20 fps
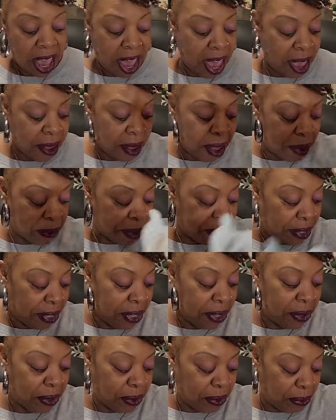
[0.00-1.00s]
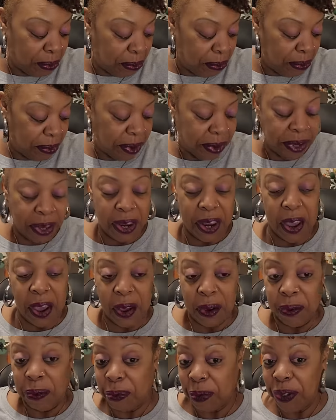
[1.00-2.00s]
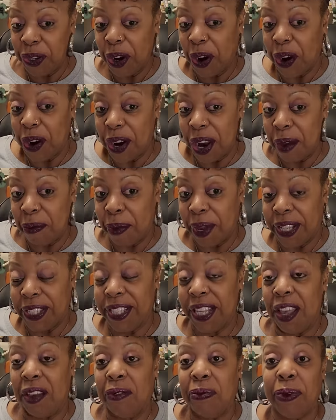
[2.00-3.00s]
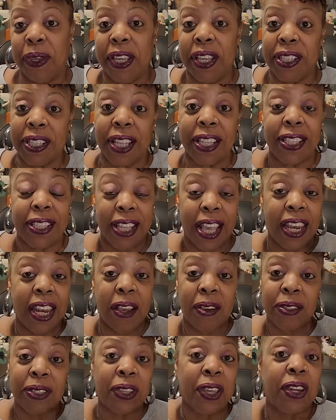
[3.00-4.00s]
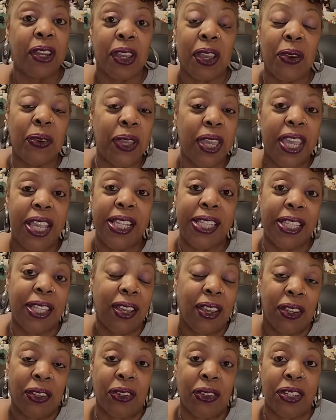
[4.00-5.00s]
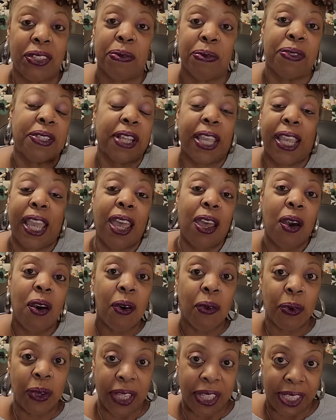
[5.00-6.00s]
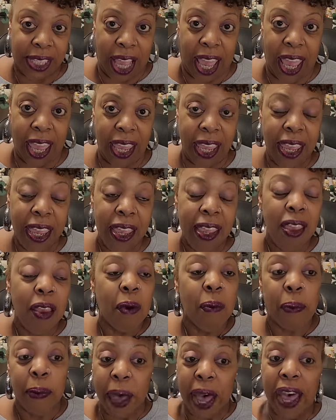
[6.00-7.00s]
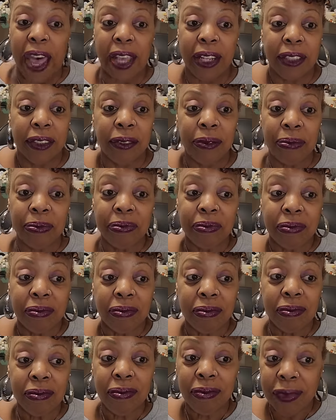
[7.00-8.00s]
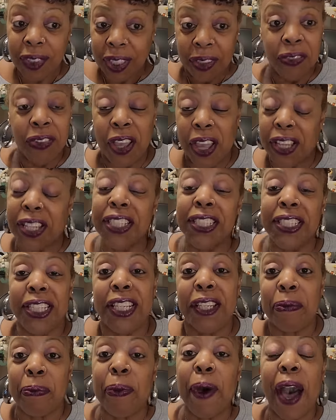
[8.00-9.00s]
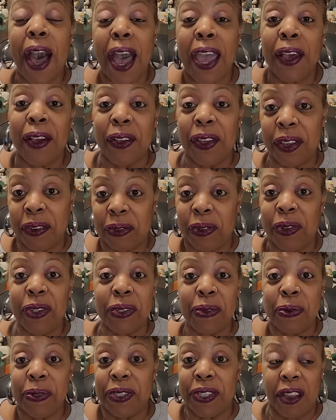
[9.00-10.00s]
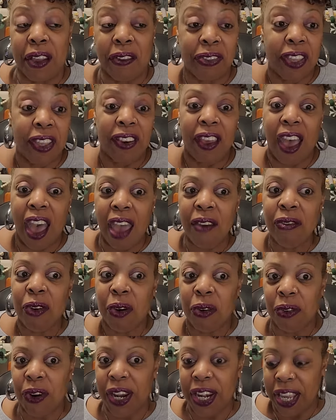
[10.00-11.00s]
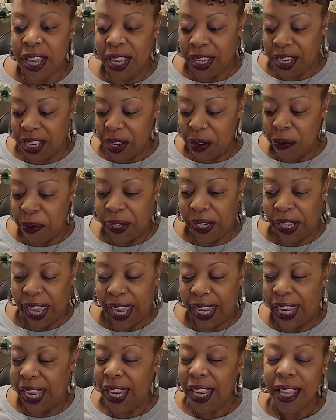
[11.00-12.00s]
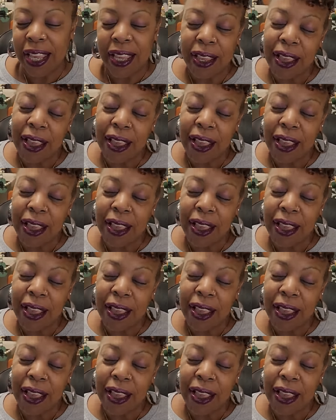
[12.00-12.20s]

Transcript: I, am a little, mm, you know, perturbed at myself because I said I was going to go easy on Christmas, like I always say. But if y'all can see the pile of Christmas stuff that I've already accumulated,